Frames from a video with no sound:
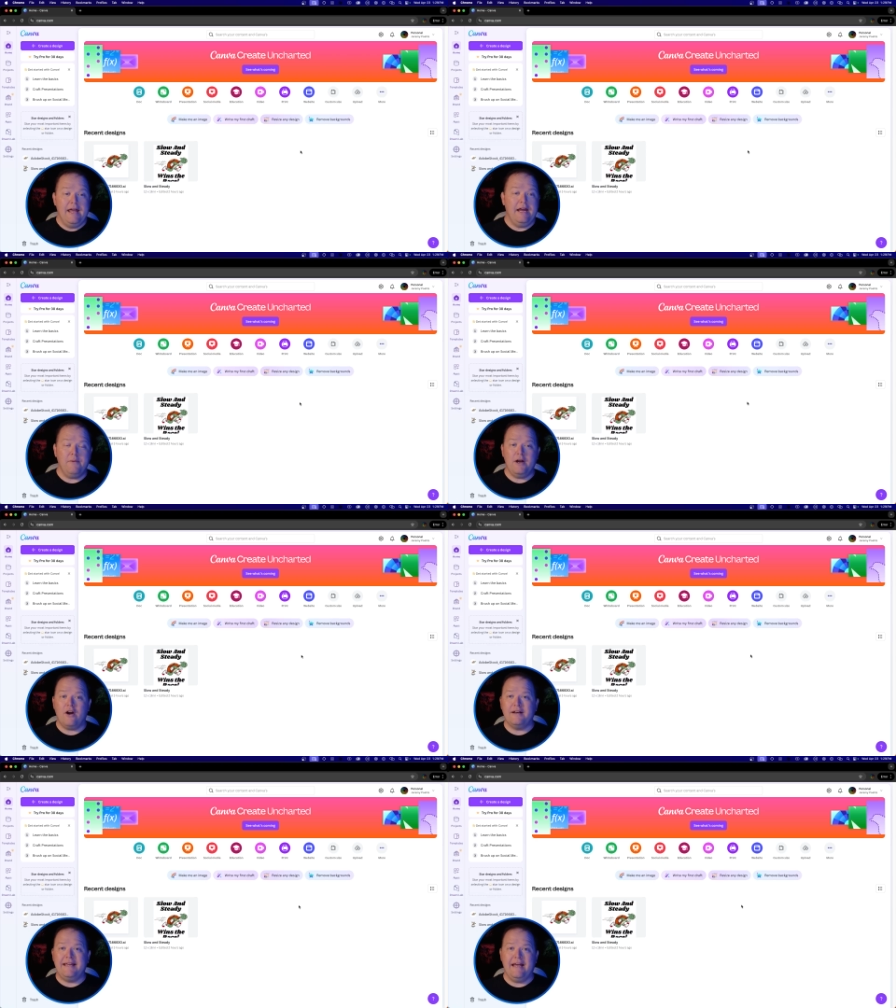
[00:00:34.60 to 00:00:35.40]
Here we
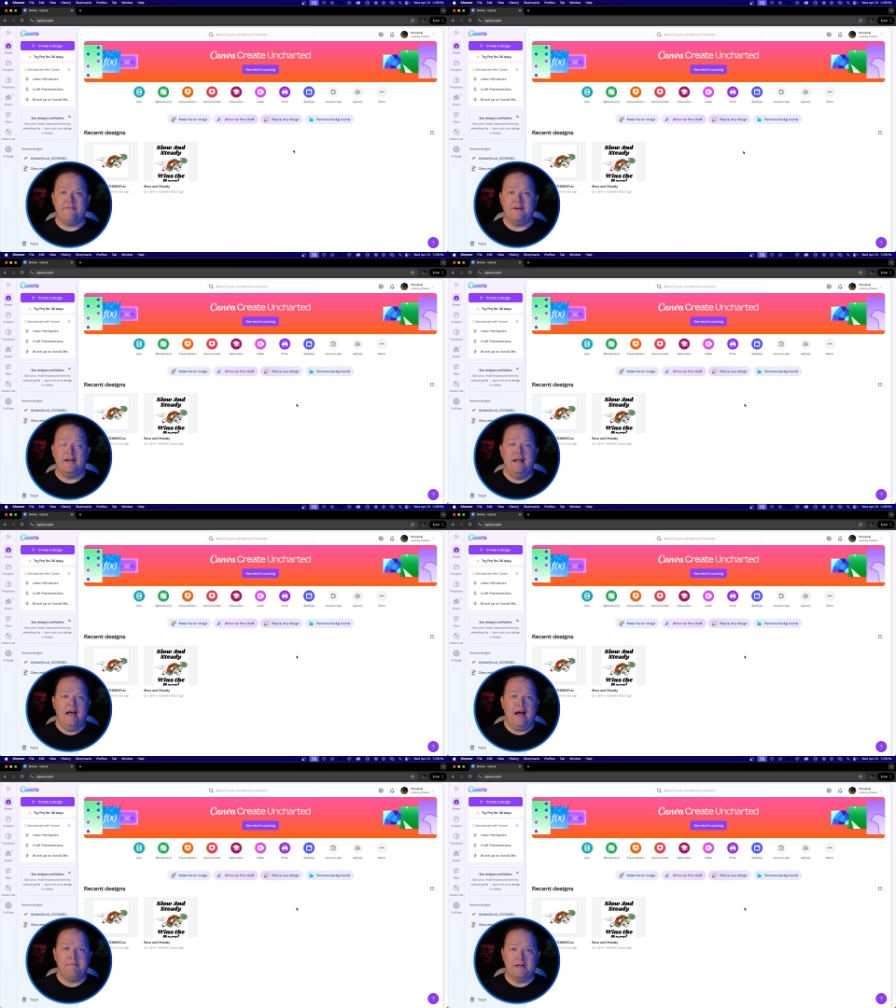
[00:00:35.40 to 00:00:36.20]
are in Canva.
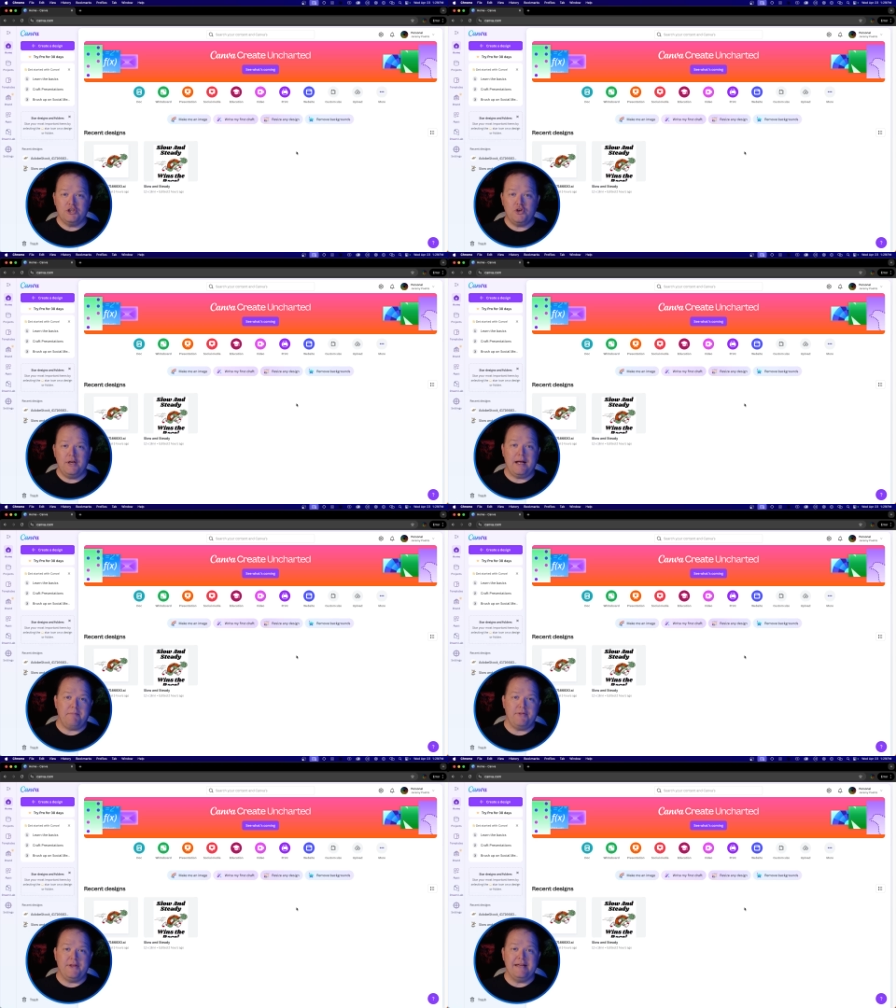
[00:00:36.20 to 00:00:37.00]
I'm gonna show you a
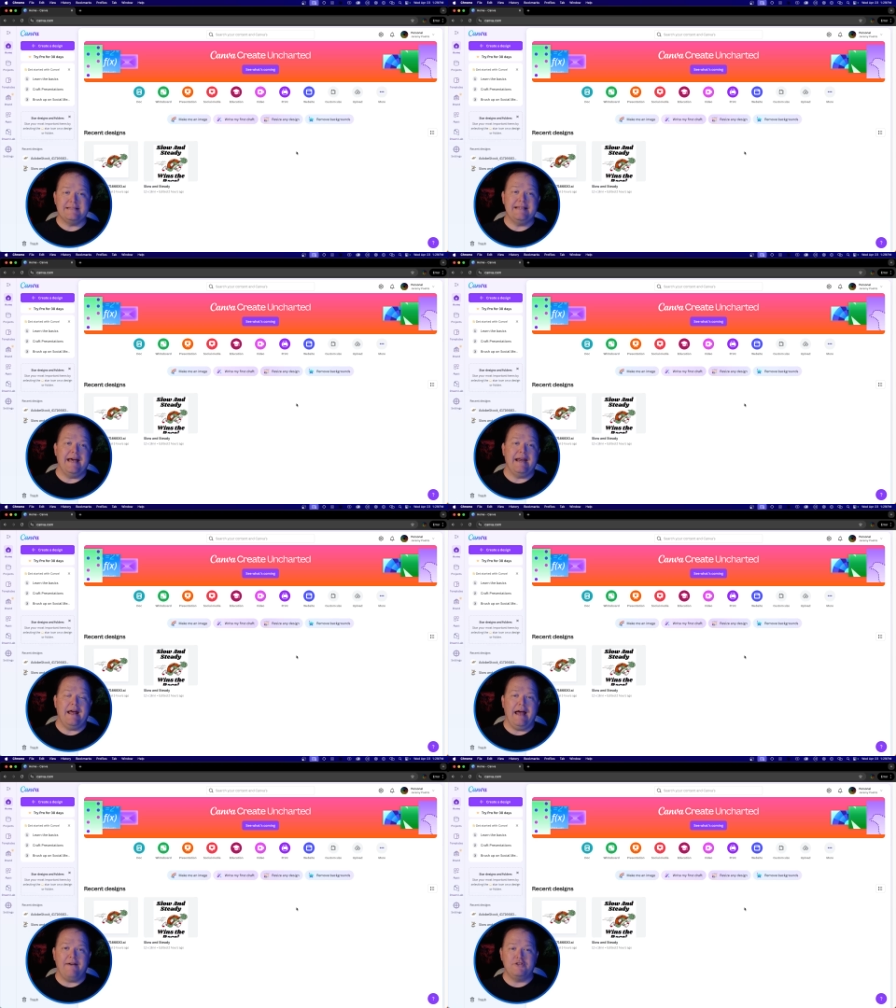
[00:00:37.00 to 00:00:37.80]
couple things that
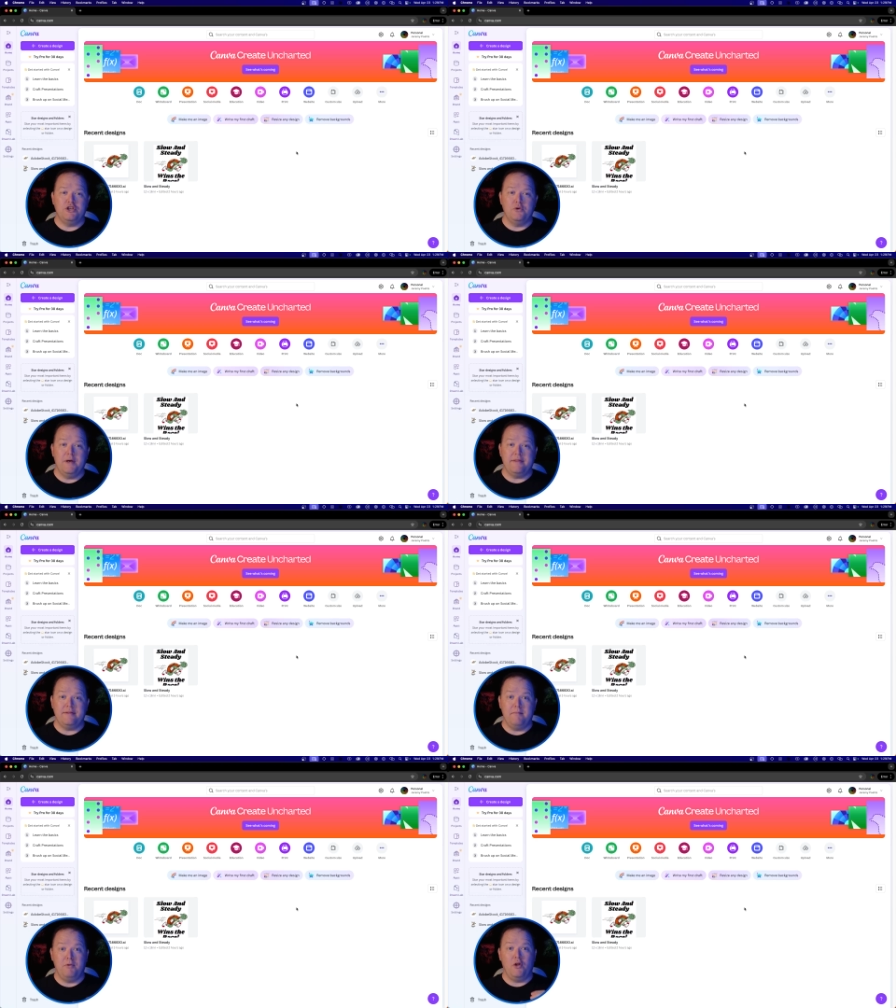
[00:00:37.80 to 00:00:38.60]
have to do
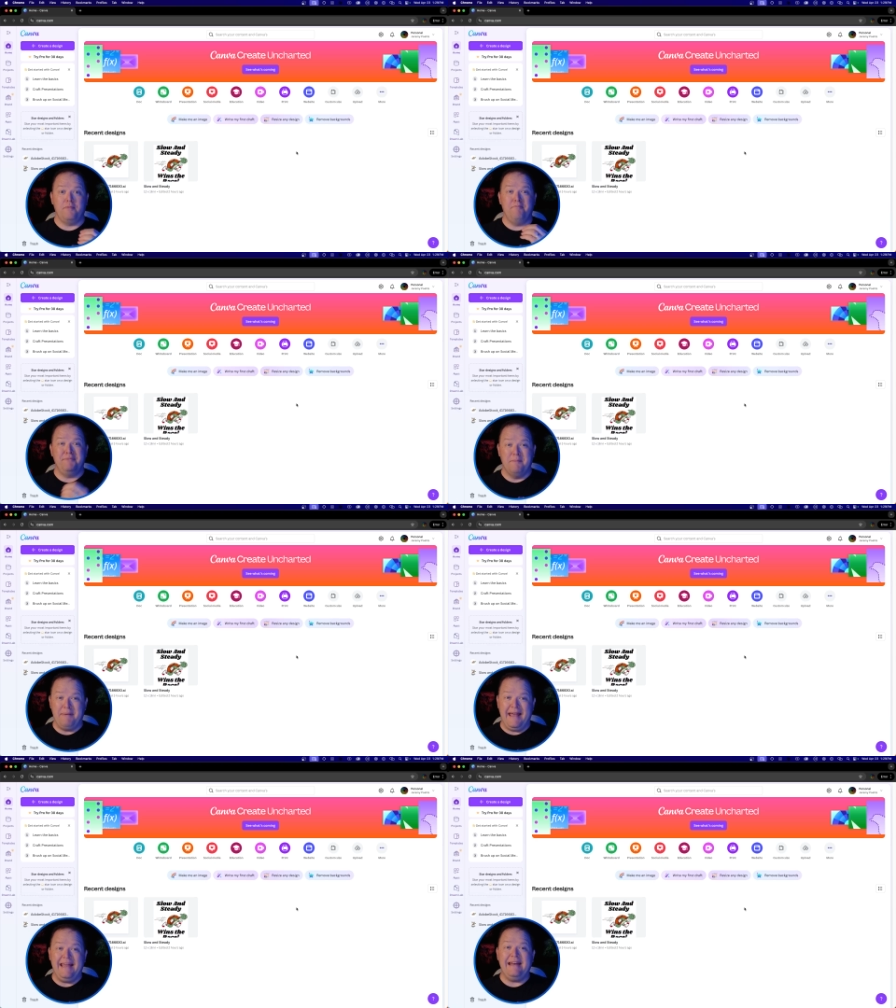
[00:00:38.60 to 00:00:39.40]
with both the
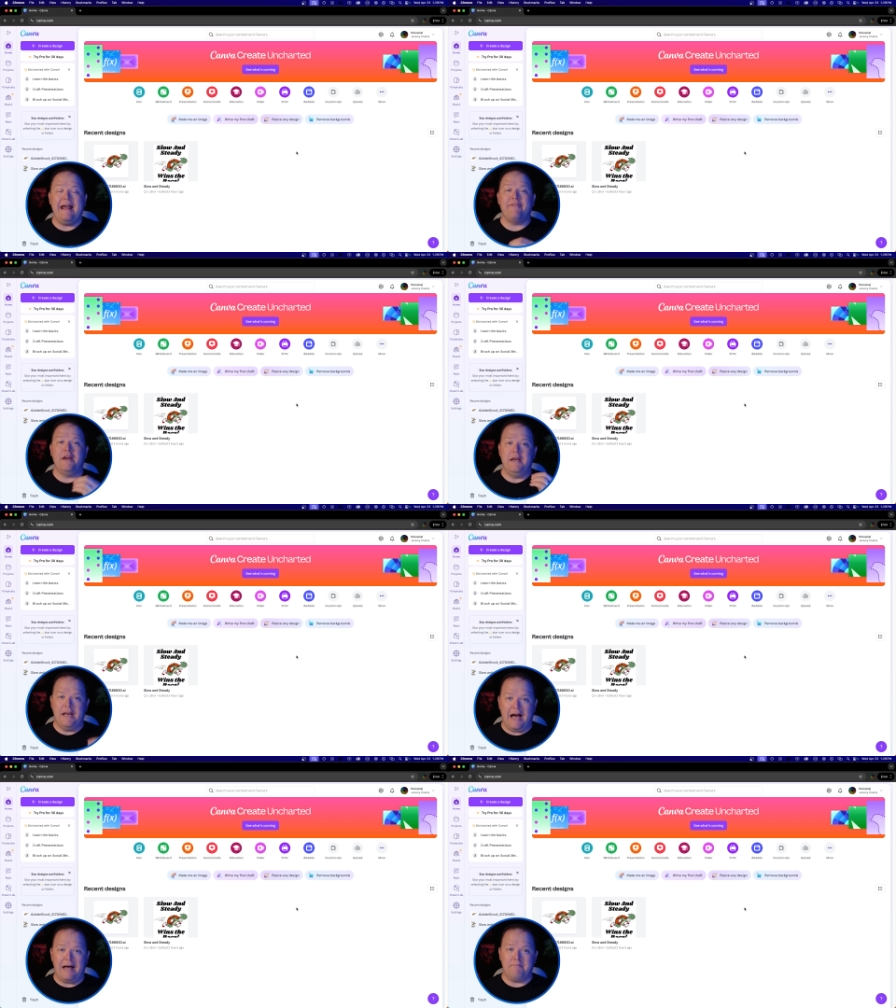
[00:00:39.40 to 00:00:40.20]
paid and the
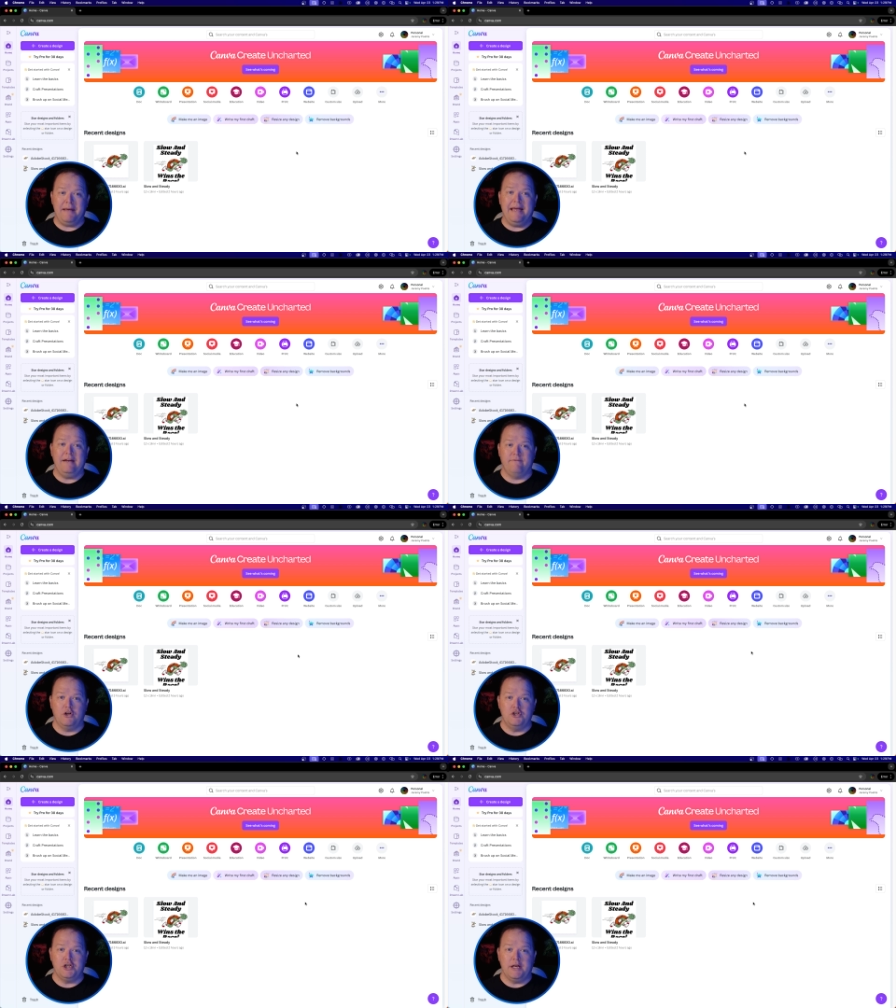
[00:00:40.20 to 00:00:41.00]
not paid
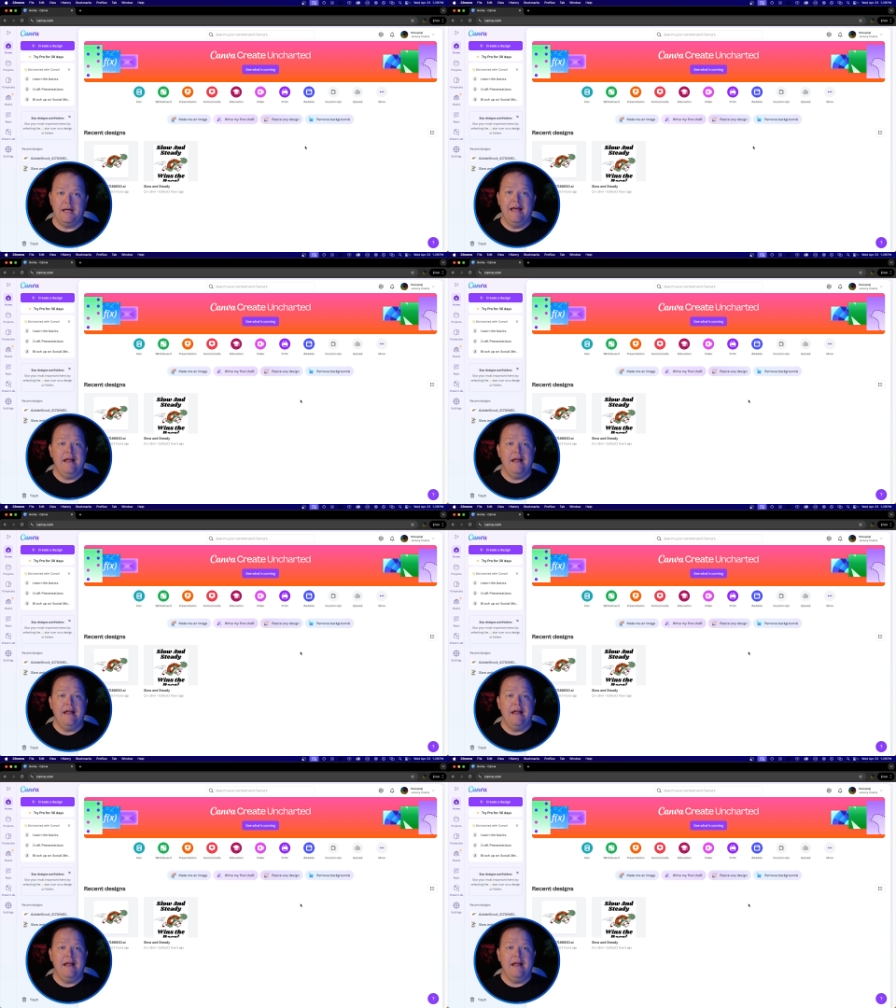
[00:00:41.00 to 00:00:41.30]
version.